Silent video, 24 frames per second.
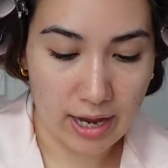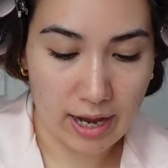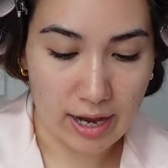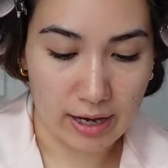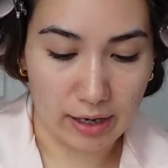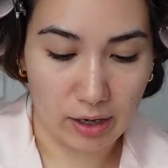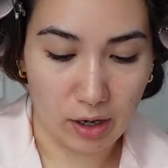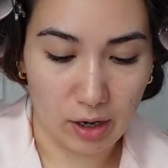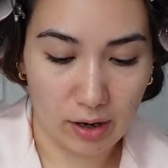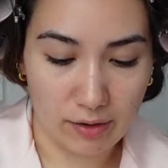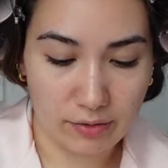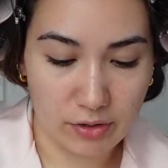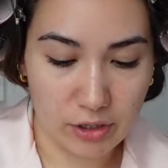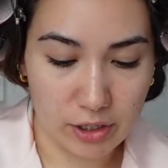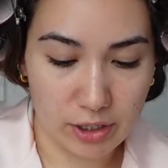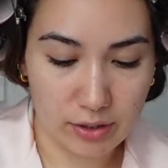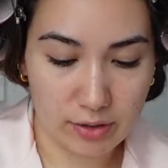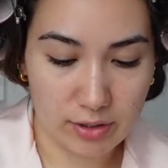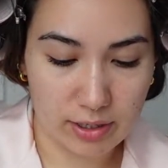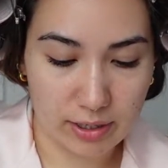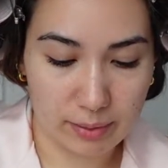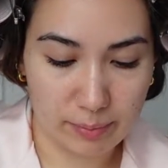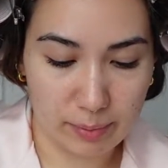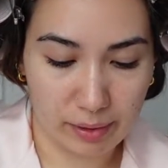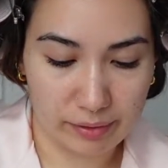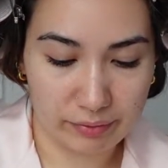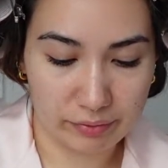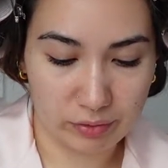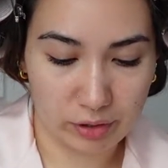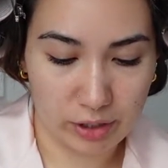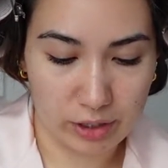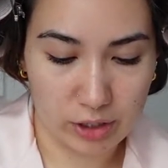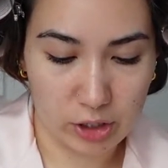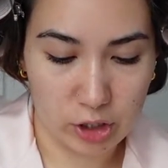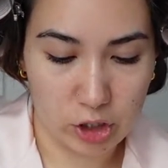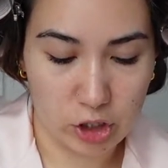And after using my
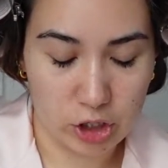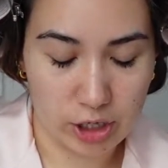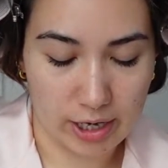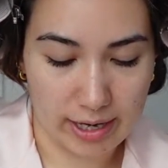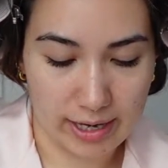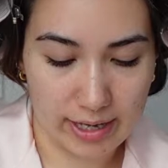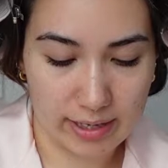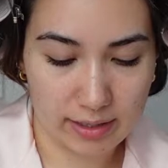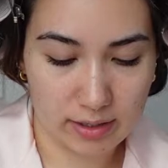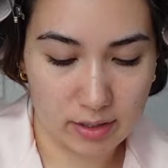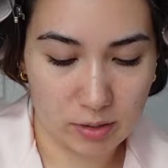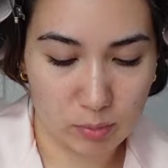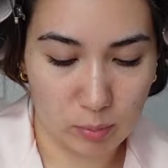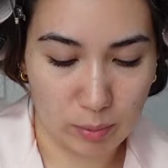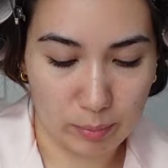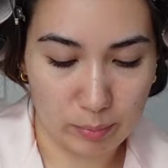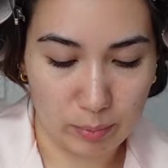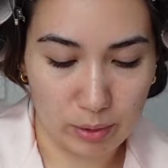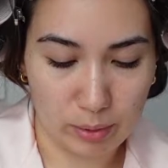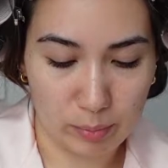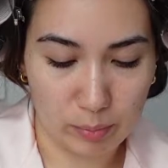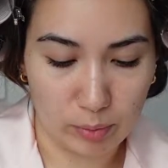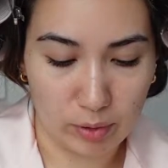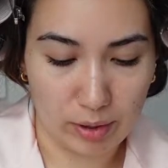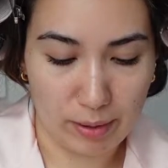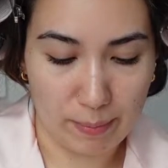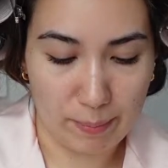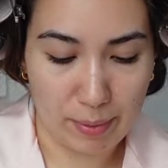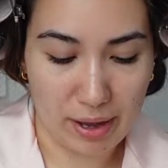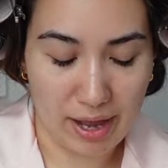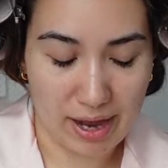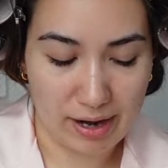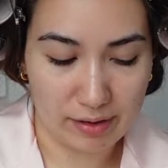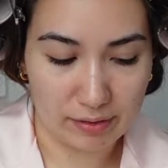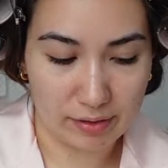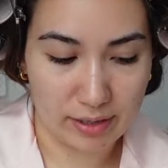friend Jade's when we were in
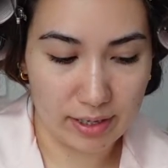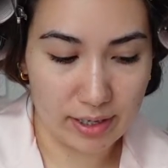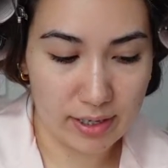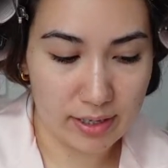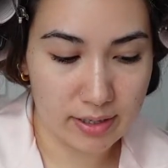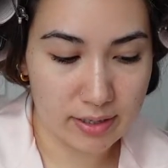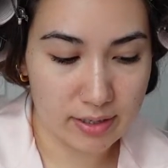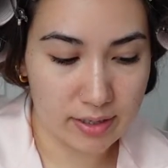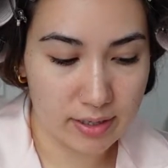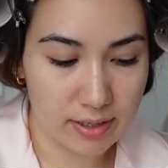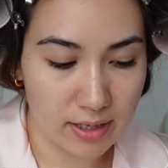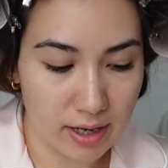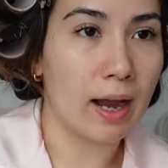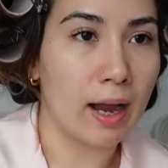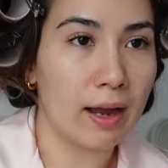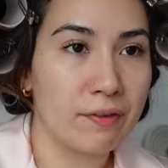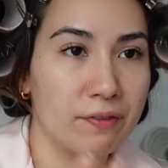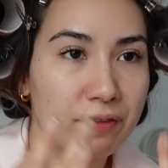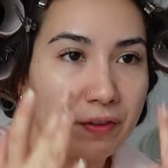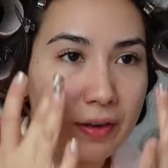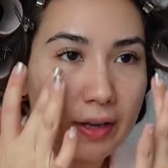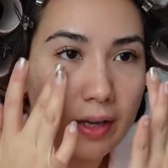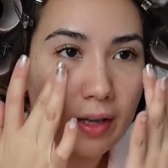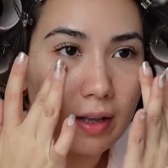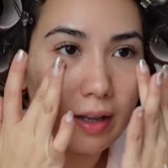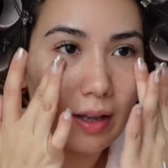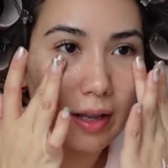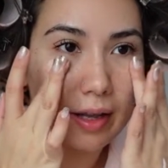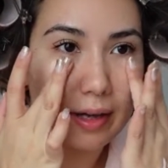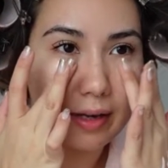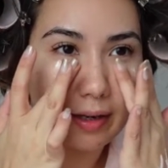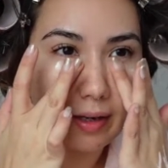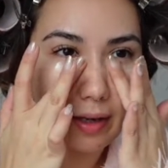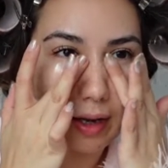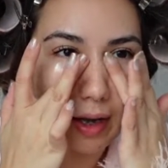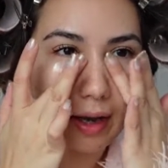Paris, I feel
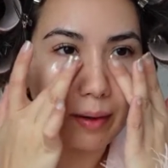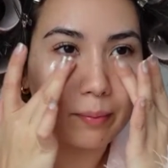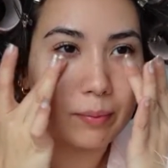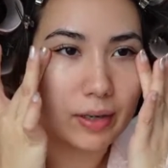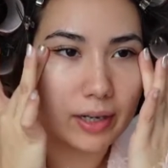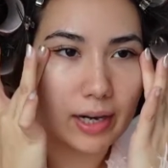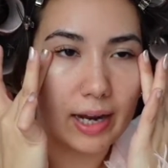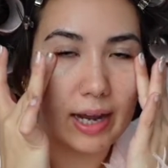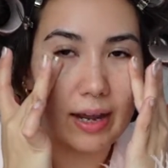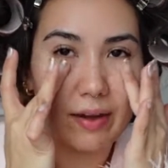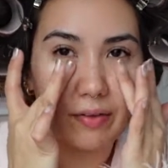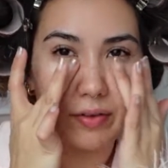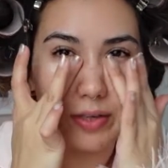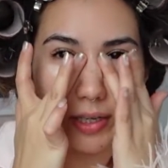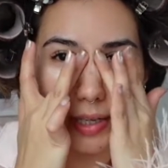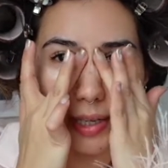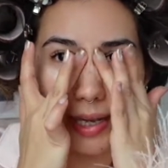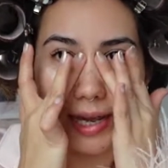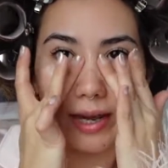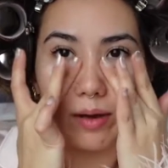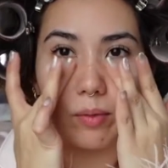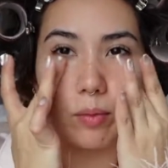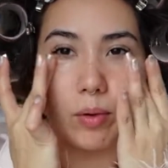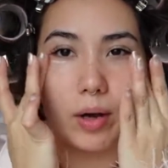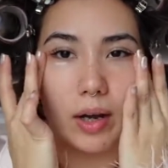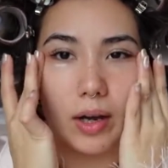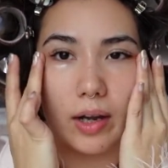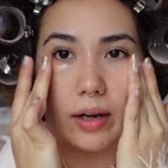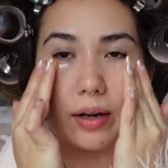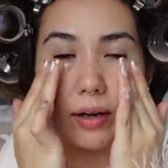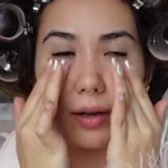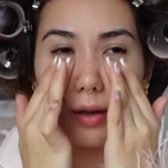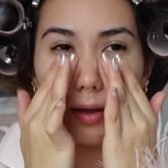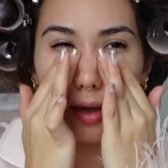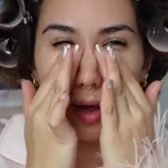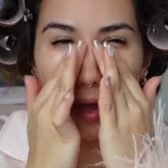like I'm gonna have to get
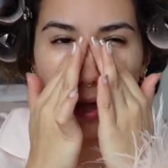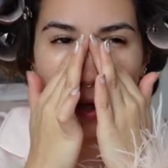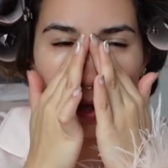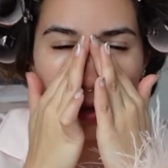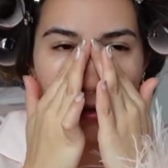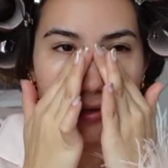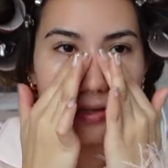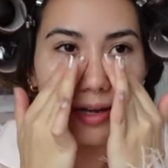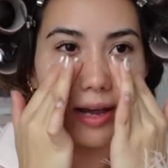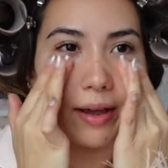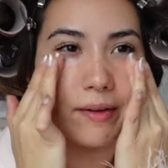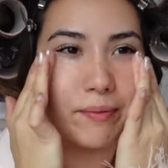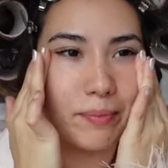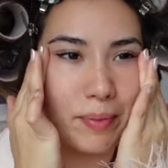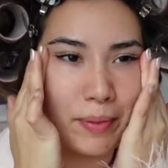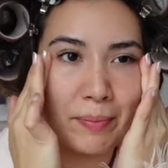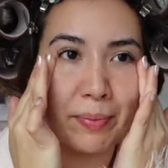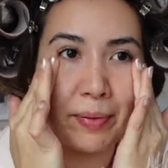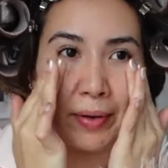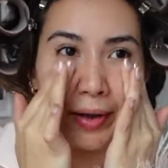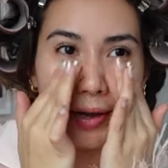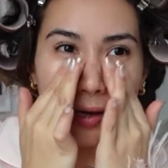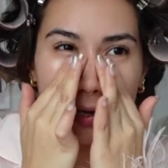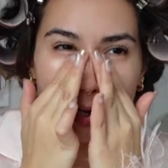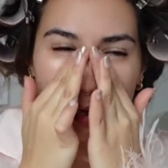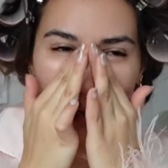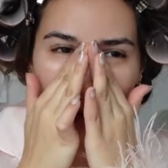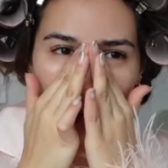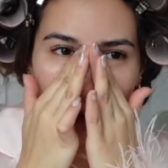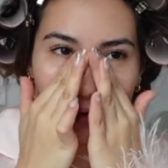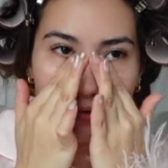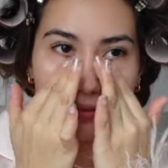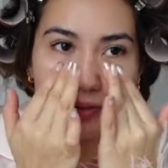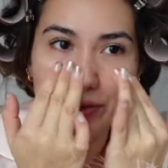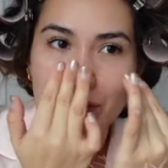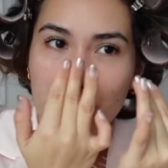one. And I've been putting it
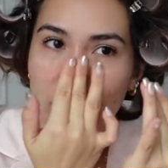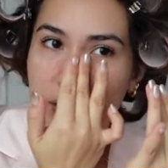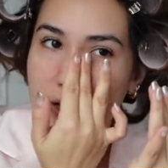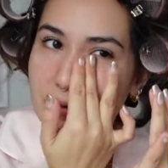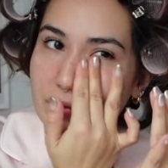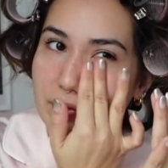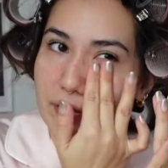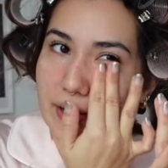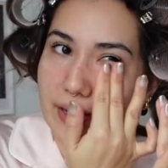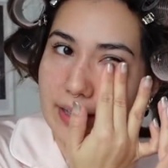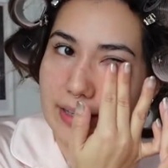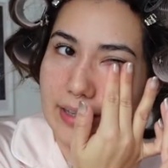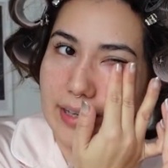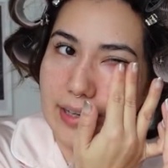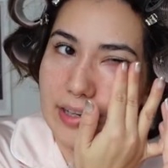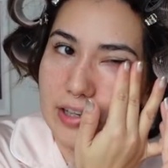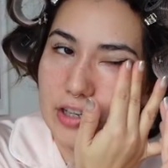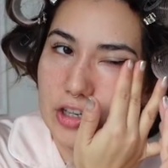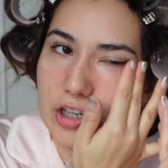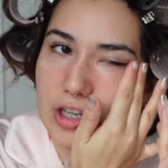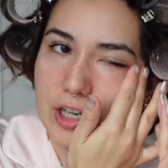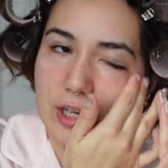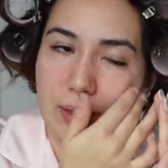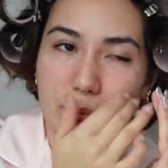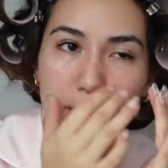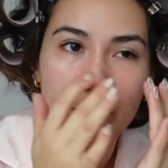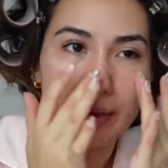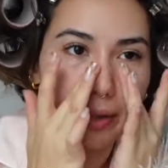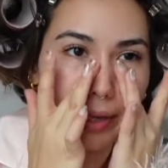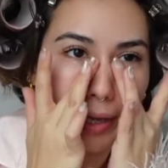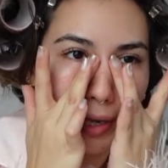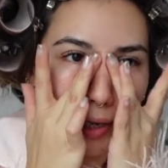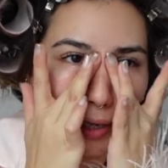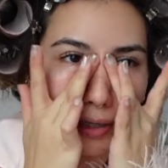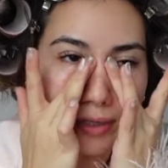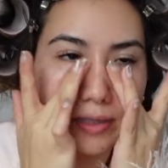off and trying to find like cheaper
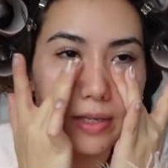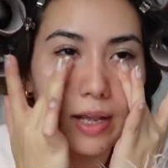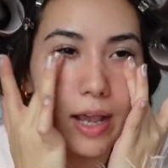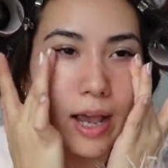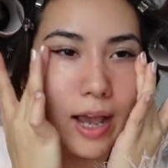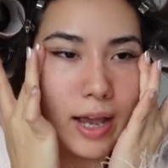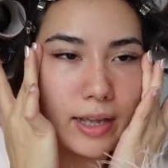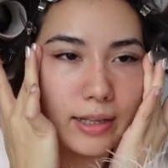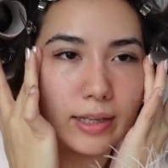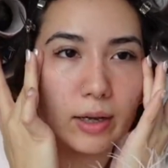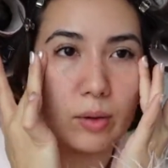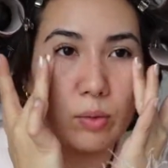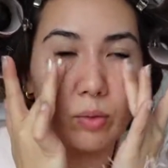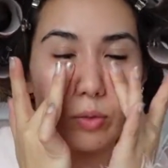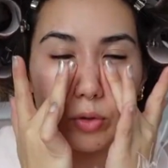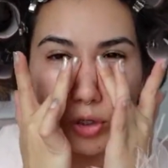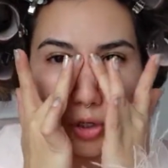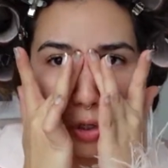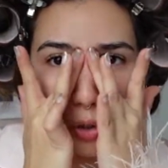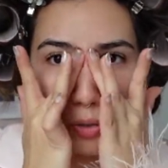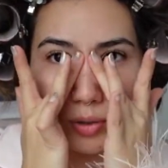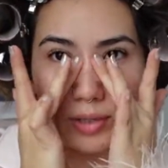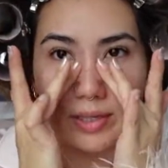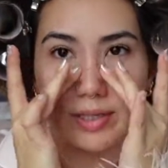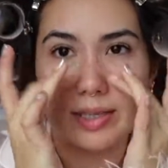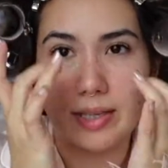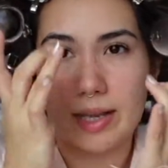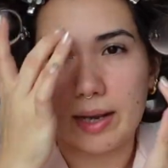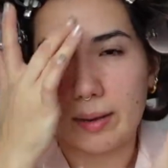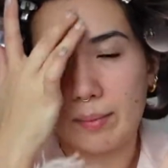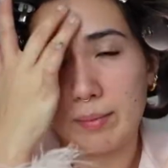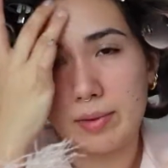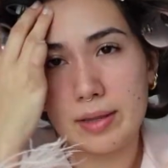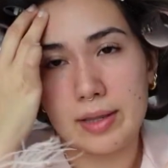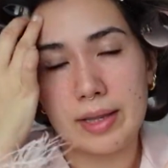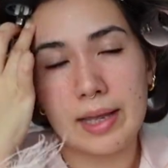things that will do the
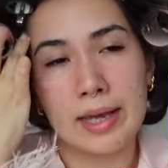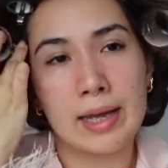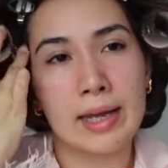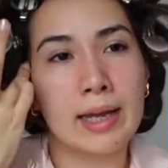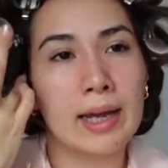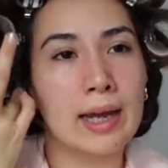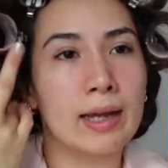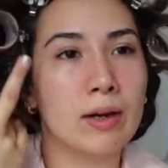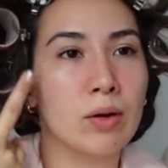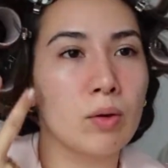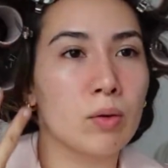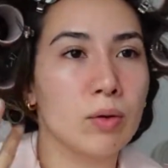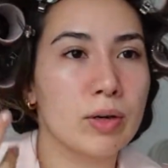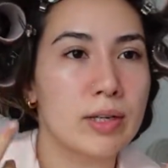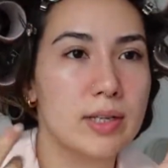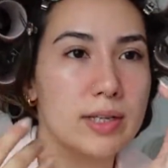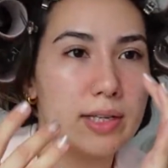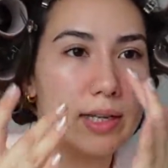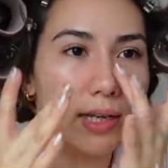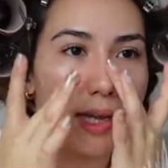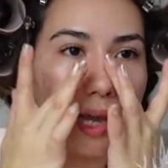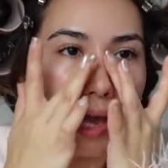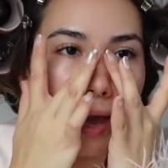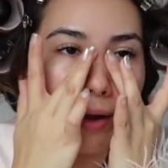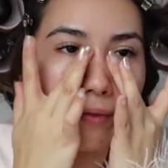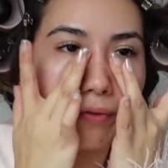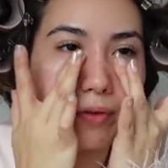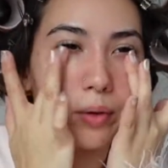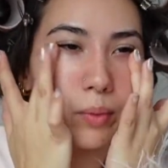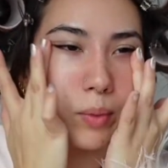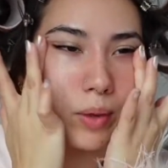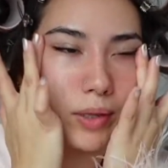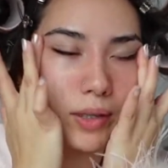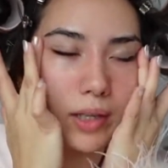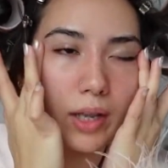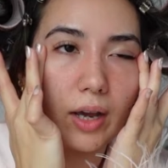same thing. And honestly, every
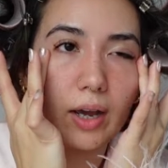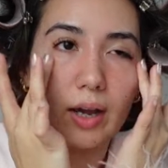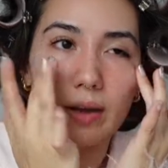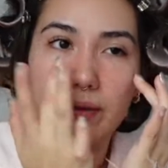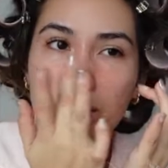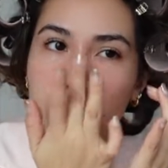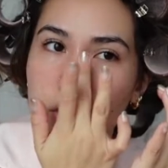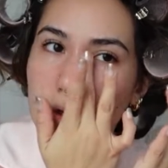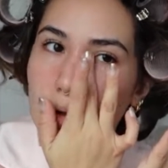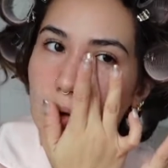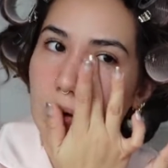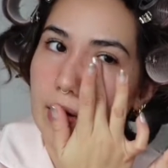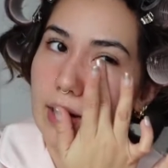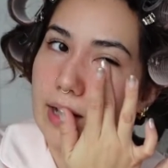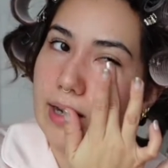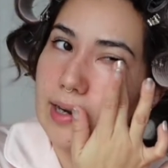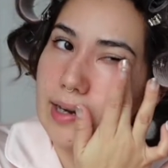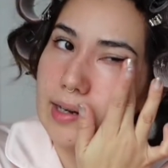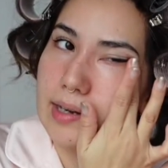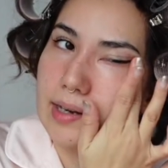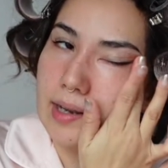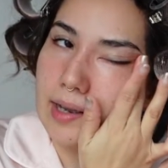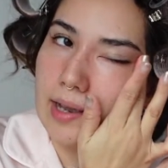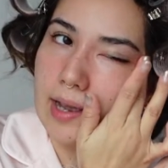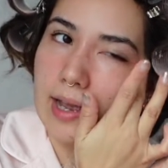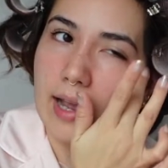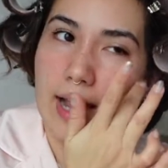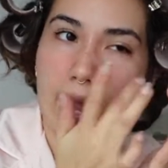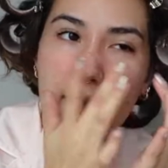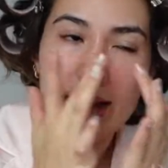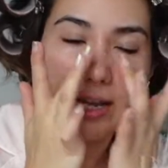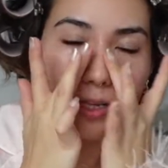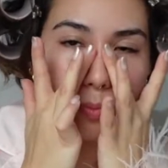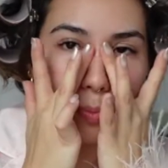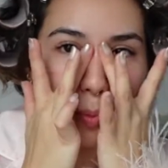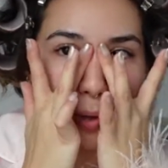one that I've tried
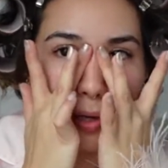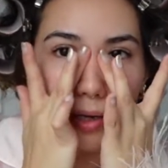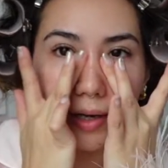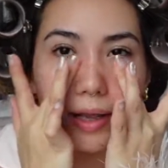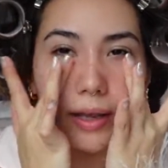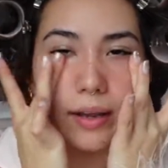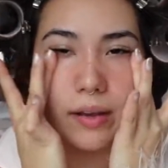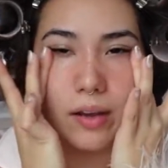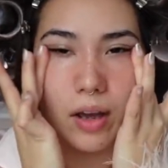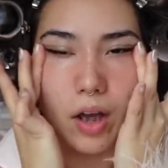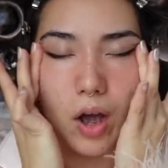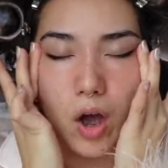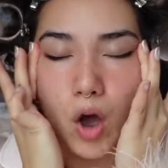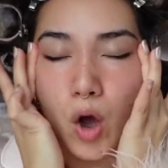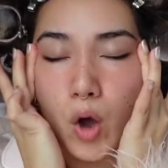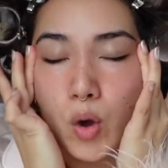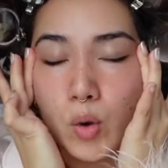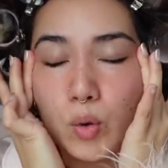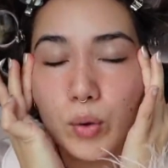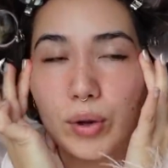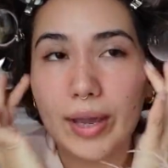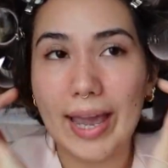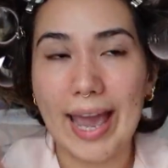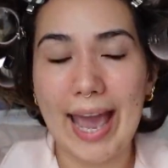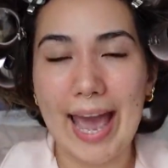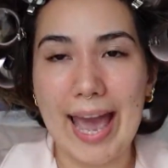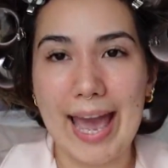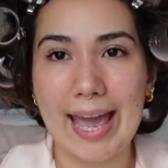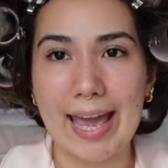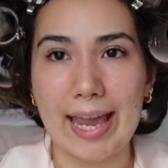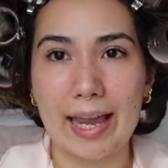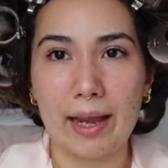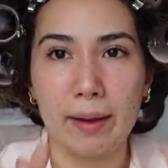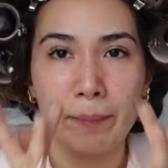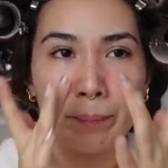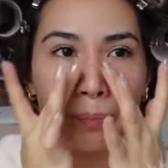has been like
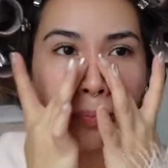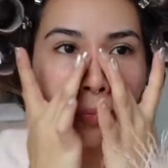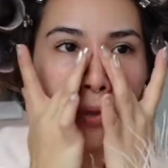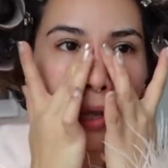okay.